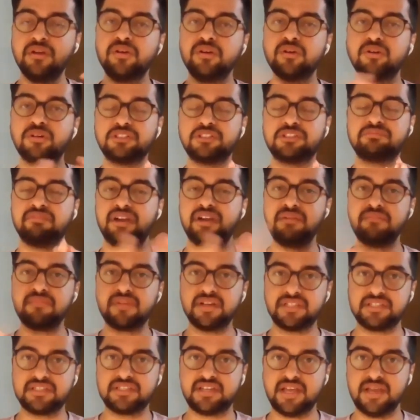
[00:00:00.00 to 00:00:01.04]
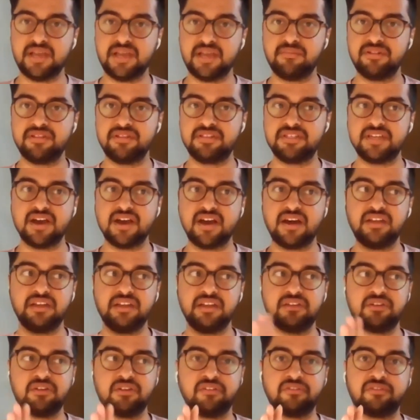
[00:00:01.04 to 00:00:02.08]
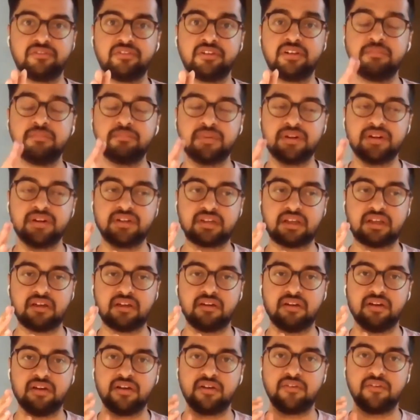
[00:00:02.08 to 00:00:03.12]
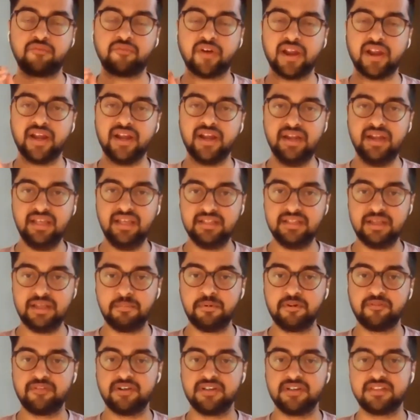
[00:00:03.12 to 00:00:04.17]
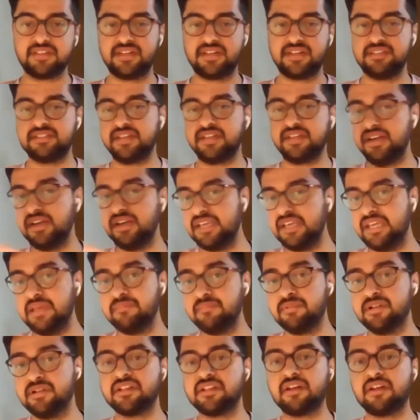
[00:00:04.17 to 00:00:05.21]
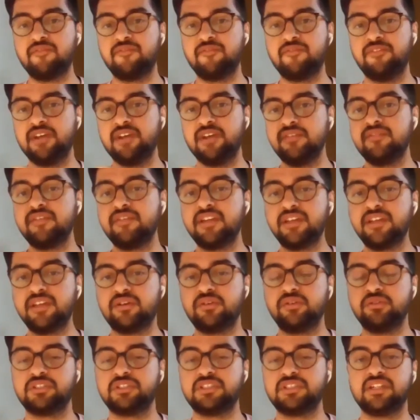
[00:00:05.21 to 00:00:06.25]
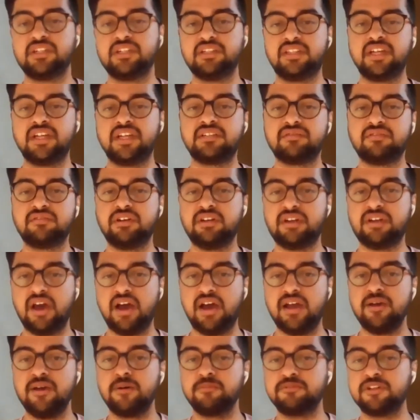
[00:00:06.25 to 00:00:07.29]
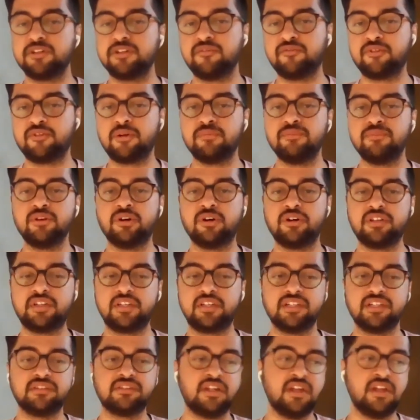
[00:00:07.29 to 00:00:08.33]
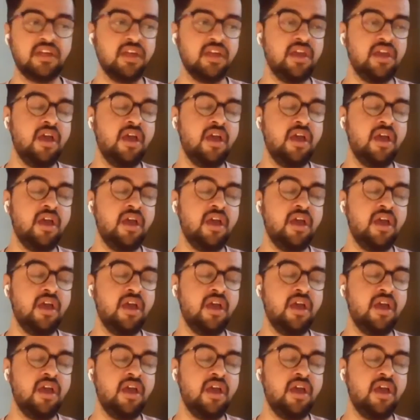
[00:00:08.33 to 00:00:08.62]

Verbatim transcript: Don't spend much time on GRE, TOEFL, but finding the professor and sending emails are very, very crucial. That's what I observed from your case.